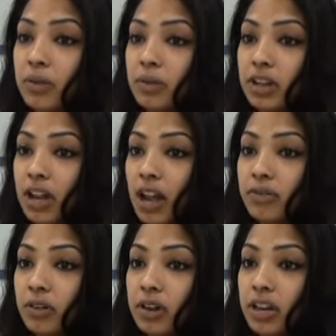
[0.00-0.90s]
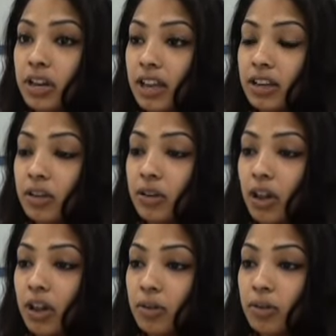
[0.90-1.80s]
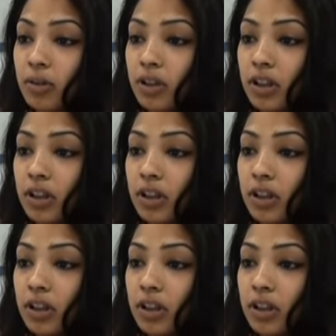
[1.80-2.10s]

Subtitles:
recovery, and, you know,